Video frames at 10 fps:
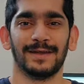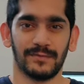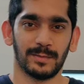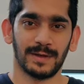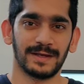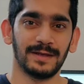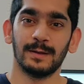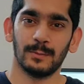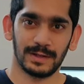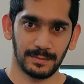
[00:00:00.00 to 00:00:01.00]
Hey everybody,
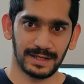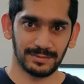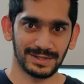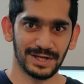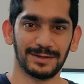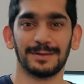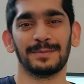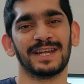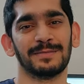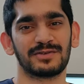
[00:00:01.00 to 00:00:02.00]
welcome back to my channel.
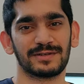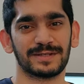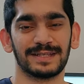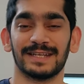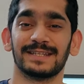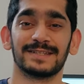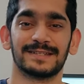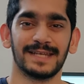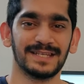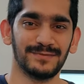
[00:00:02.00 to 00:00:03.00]
My name is Rajat and in
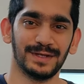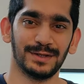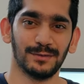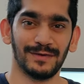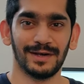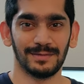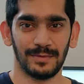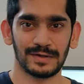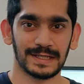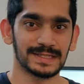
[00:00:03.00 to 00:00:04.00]
today's video we are
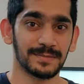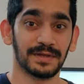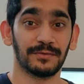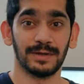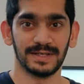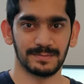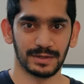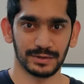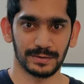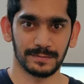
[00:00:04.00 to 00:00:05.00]
unboxing something really
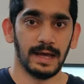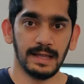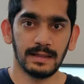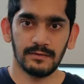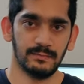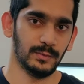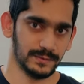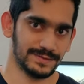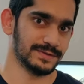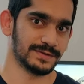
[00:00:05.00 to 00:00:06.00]
special. I love
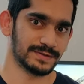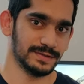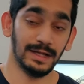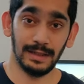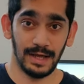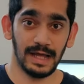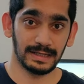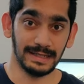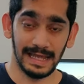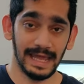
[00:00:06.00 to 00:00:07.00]
posters a lot,
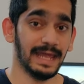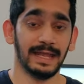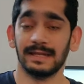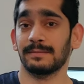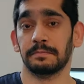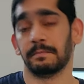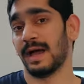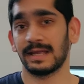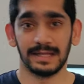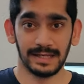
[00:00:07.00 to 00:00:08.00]
and
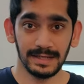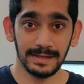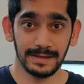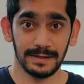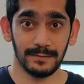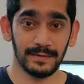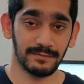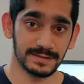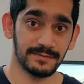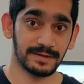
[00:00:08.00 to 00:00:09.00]
back in India where I
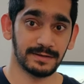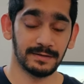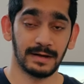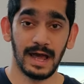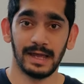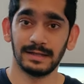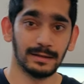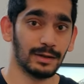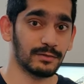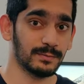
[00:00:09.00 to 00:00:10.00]
was living there, I had a
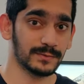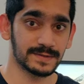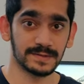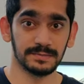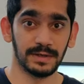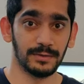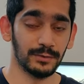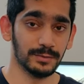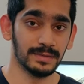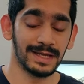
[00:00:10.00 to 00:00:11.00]
lot of posters in my
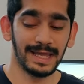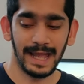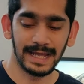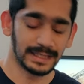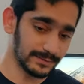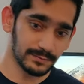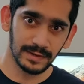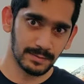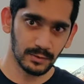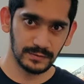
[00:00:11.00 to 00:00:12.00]
room, and even
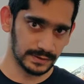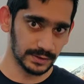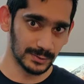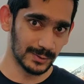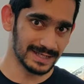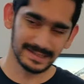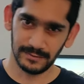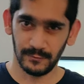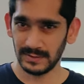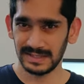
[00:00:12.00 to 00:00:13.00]
when I moved to the US,
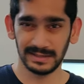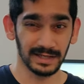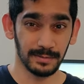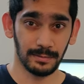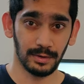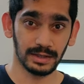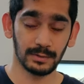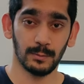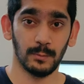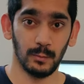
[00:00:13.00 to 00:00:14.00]
the first thing that I bought
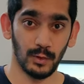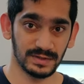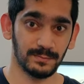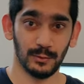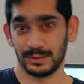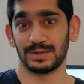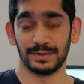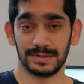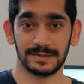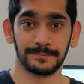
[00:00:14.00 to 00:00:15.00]
was
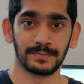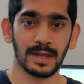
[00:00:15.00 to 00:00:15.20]
posters.